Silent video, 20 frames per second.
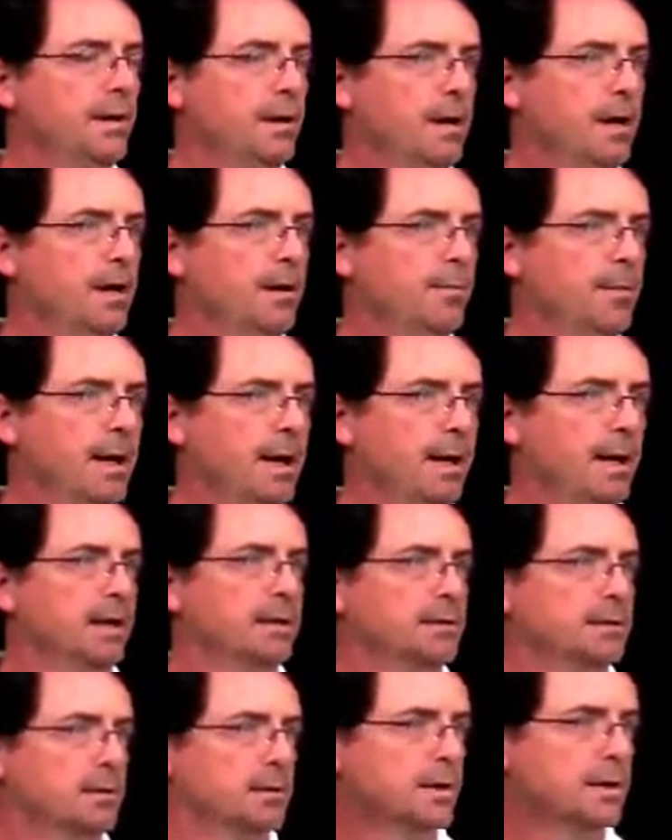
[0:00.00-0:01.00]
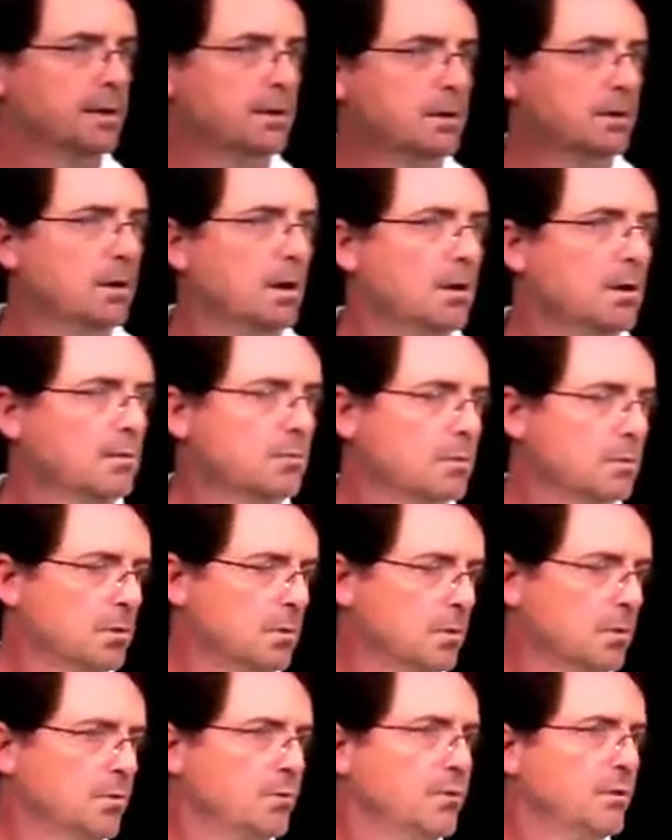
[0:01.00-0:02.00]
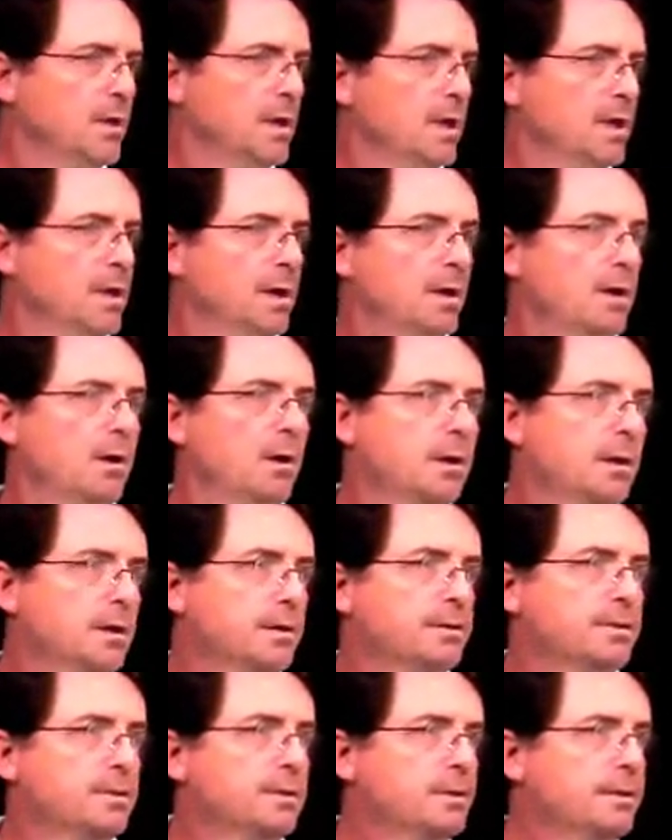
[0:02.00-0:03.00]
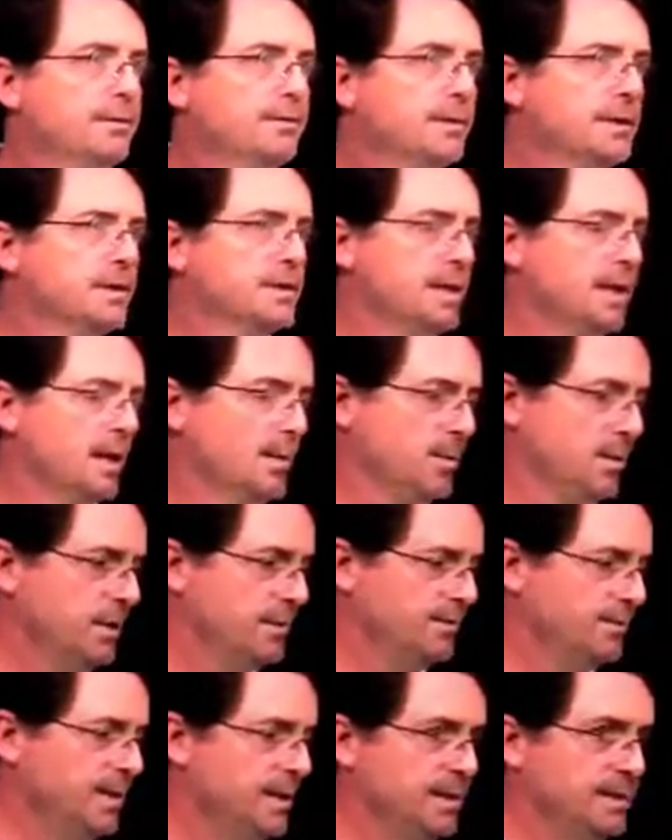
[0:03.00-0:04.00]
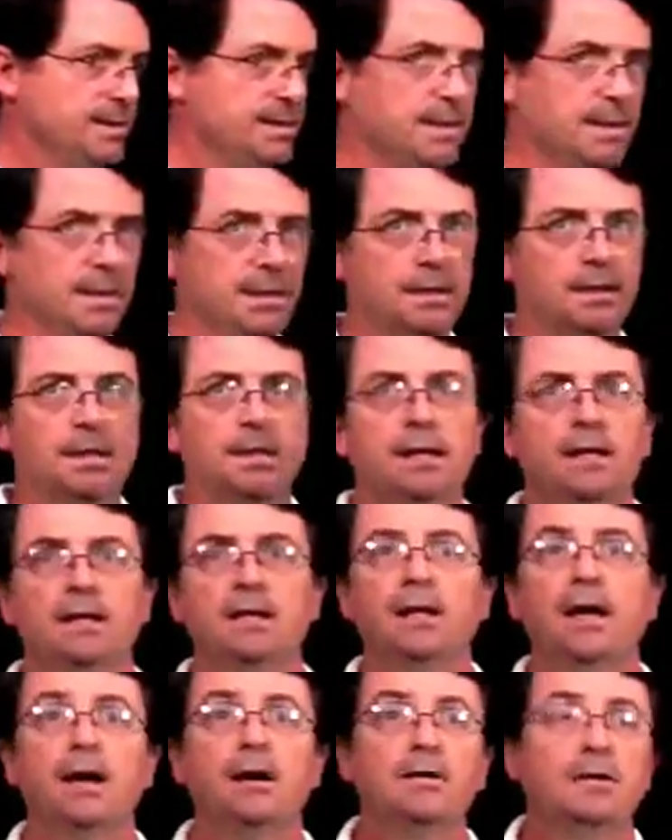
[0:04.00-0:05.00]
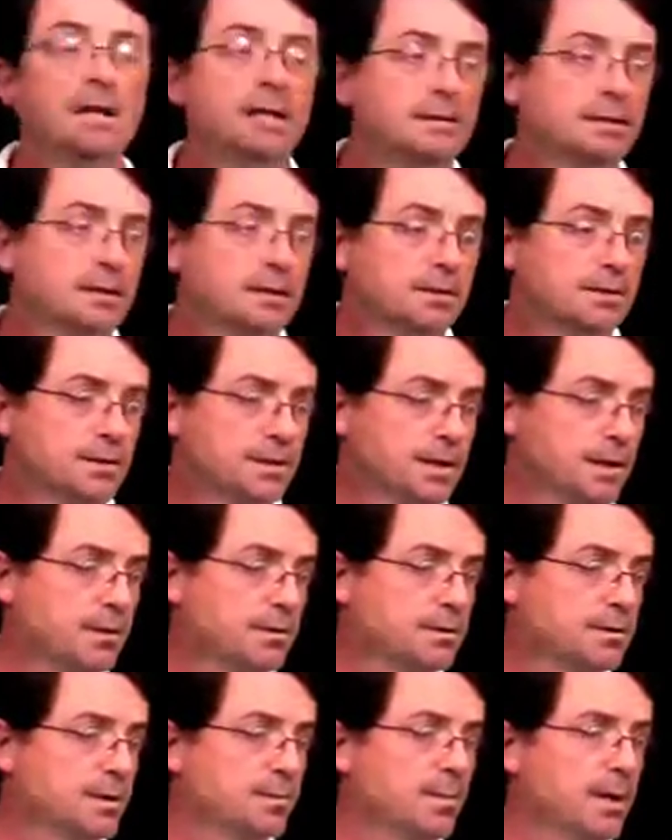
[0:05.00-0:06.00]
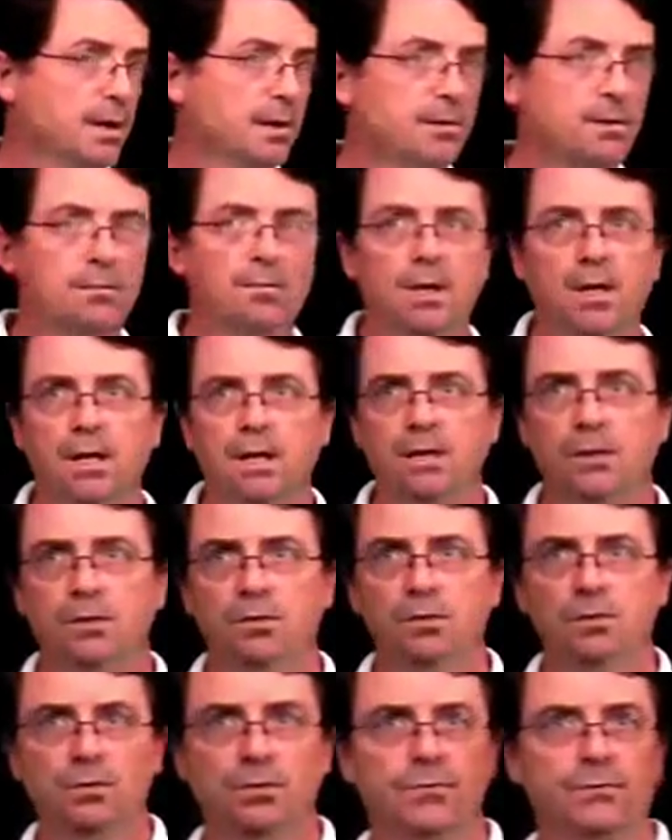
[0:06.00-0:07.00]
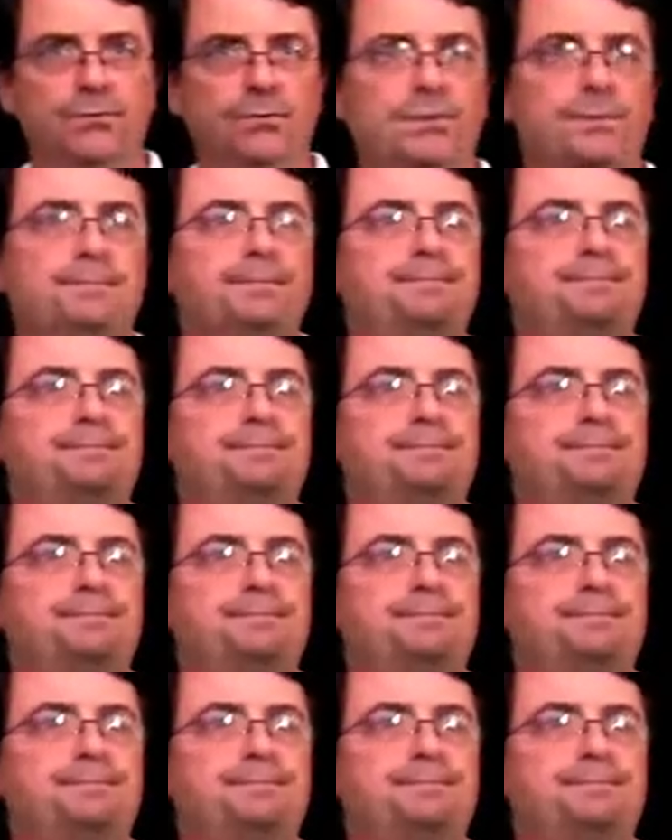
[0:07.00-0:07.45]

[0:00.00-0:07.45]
are aromatic. So here are our rules and our illustrative example of benzene. Now, let's consider some other molecules.